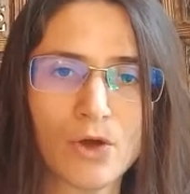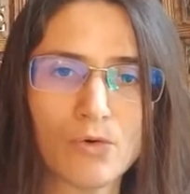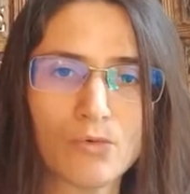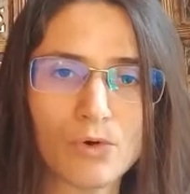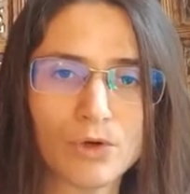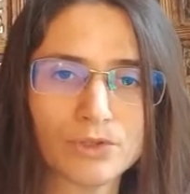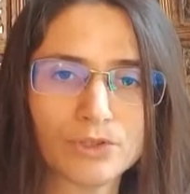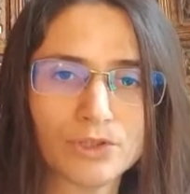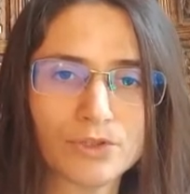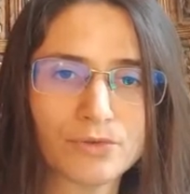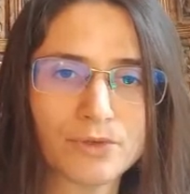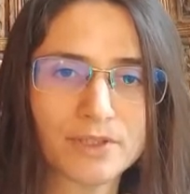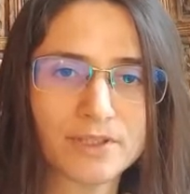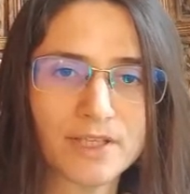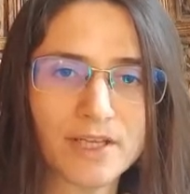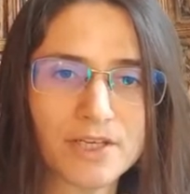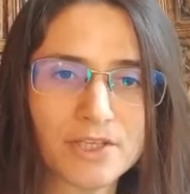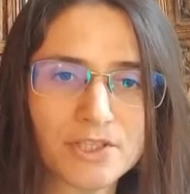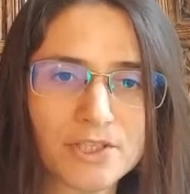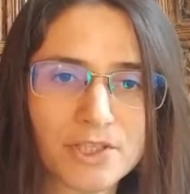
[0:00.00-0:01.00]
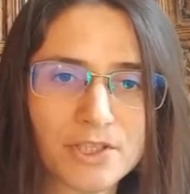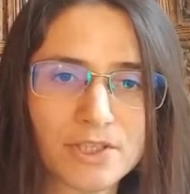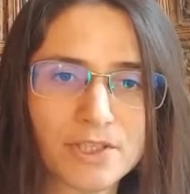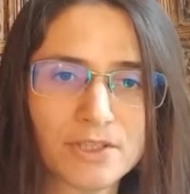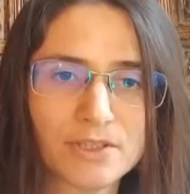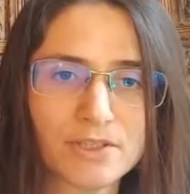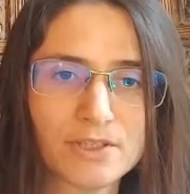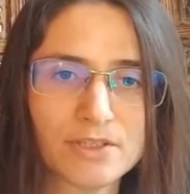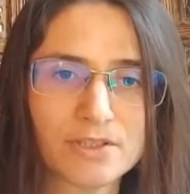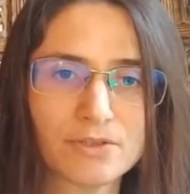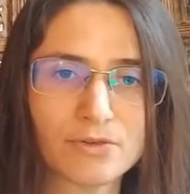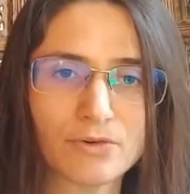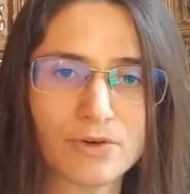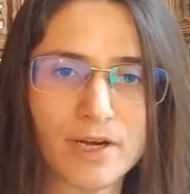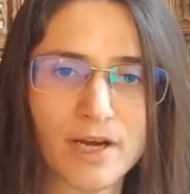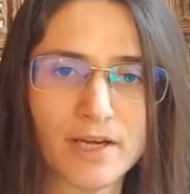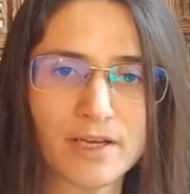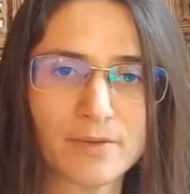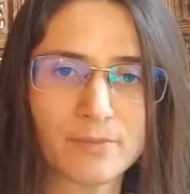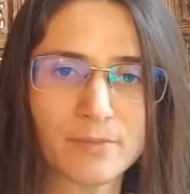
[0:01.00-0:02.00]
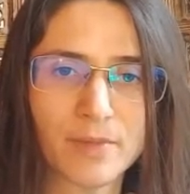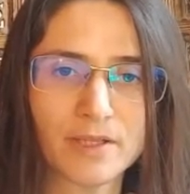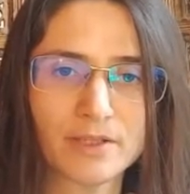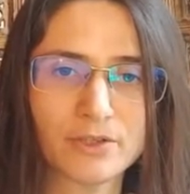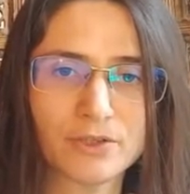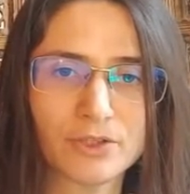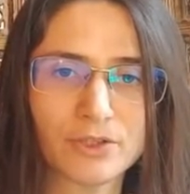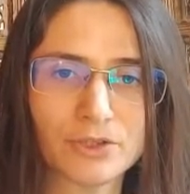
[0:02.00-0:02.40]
water retention index, organic matter